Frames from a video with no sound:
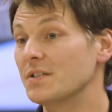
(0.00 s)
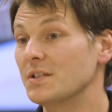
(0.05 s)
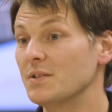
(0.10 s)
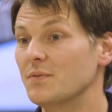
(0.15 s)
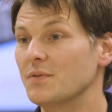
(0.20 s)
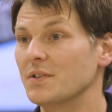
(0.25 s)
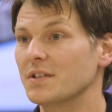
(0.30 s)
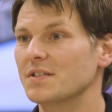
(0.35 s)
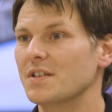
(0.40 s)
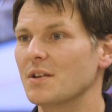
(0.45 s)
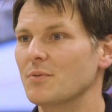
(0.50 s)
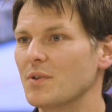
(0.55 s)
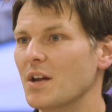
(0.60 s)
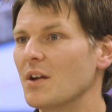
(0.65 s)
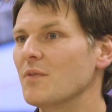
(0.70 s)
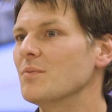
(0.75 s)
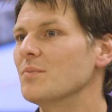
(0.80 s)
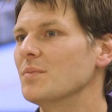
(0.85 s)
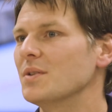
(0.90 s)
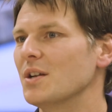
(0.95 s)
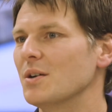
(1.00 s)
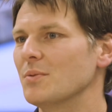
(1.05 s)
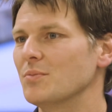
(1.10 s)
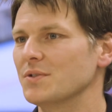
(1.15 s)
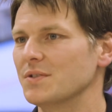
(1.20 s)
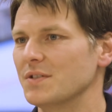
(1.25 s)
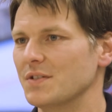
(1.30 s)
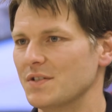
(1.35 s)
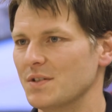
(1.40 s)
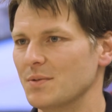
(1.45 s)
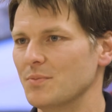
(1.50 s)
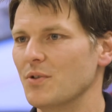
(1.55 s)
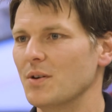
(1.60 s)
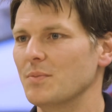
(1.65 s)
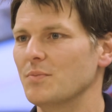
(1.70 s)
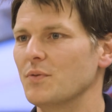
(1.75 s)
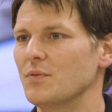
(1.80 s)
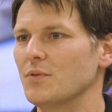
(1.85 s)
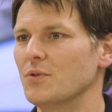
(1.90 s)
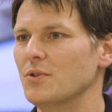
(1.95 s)
defects that we haven't been able to
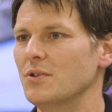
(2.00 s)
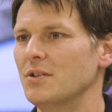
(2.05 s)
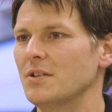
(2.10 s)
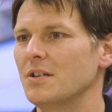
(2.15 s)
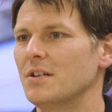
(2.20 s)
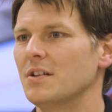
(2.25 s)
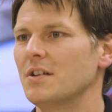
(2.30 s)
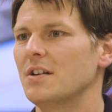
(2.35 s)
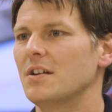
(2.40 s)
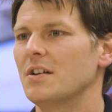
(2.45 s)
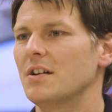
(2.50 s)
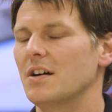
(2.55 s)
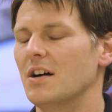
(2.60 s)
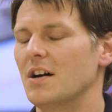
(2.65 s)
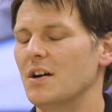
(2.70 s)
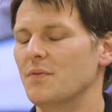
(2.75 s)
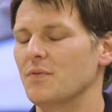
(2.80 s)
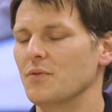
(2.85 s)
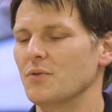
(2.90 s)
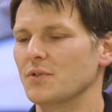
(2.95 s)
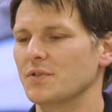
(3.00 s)
separate before. For